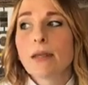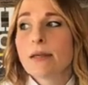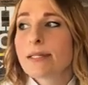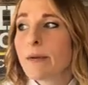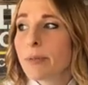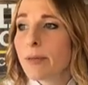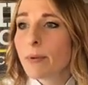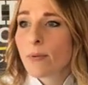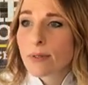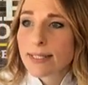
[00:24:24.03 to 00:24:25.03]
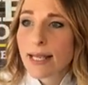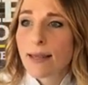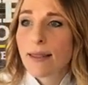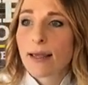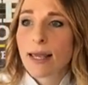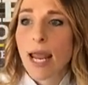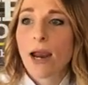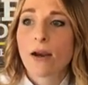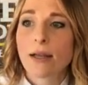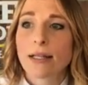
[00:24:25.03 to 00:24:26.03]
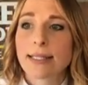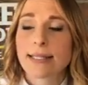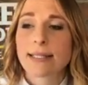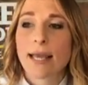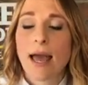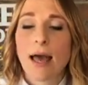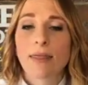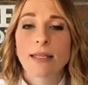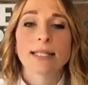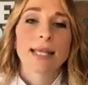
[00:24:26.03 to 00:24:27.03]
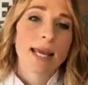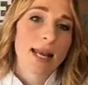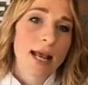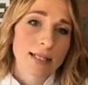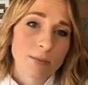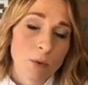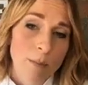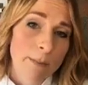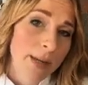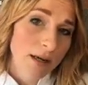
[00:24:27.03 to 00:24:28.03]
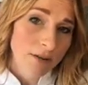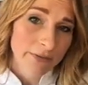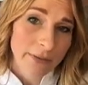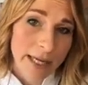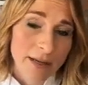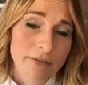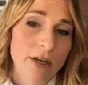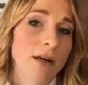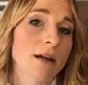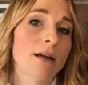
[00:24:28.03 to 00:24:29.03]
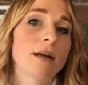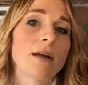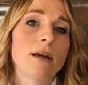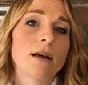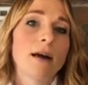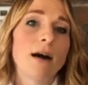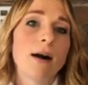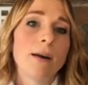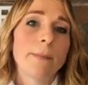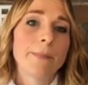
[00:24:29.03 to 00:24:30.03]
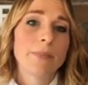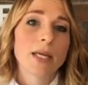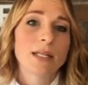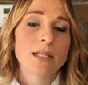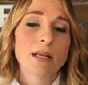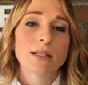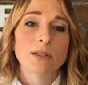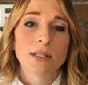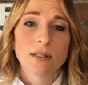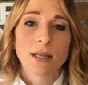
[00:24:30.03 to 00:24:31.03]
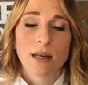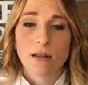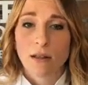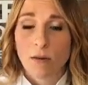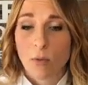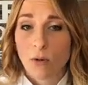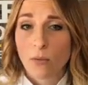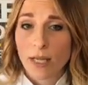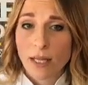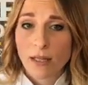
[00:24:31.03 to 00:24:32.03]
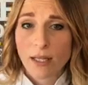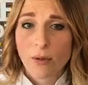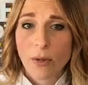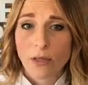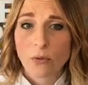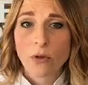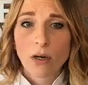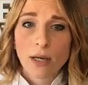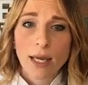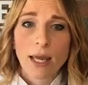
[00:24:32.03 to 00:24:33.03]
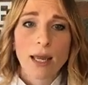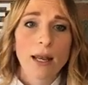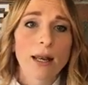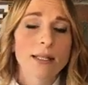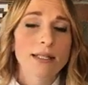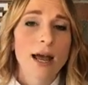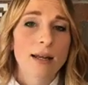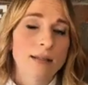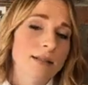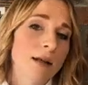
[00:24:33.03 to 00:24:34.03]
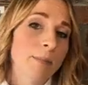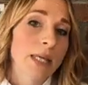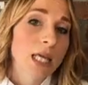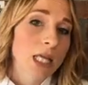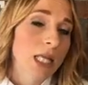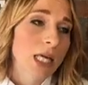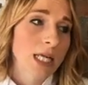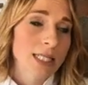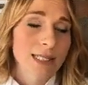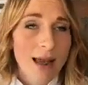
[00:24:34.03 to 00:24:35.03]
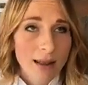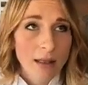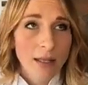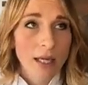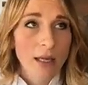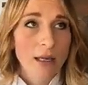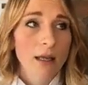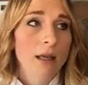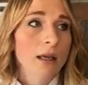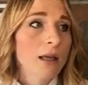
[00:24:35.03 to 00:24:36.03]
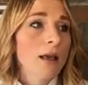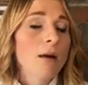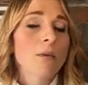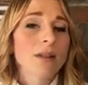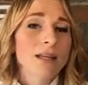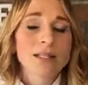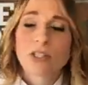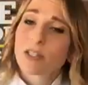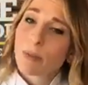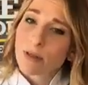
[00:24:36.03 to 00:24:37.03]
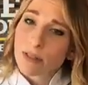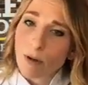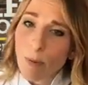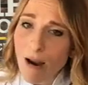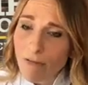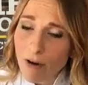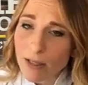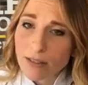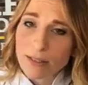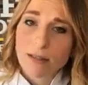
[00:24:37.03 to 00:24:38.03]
Some people will say that carrots, the skin has a more bitter flavor. It does get a little more wrinkly when you cook it. It's not as appealing aesthetically. Really, it's just personal preference.